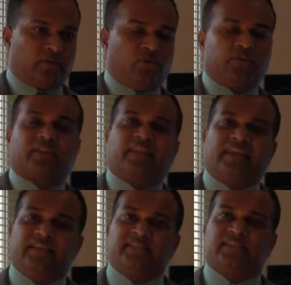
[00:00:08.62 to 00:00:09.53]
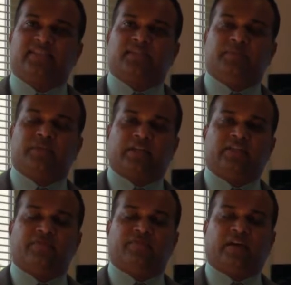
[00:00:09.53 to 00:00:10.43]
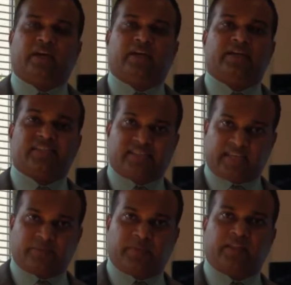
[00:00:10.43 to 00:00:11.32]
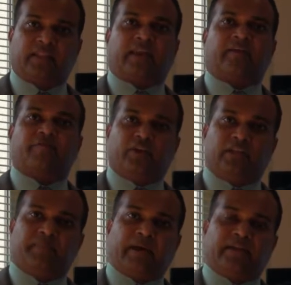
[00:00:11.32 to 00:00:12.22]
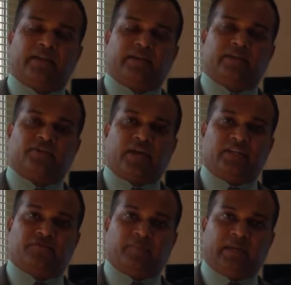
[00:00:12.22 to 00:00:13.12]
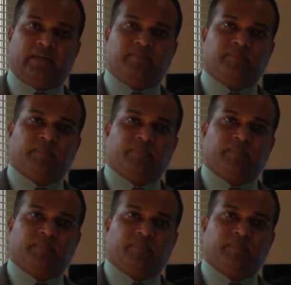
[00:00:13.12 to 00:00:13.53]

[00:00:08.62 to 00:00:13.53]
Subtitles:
all the things in the subjective assessment that have really made a change for me.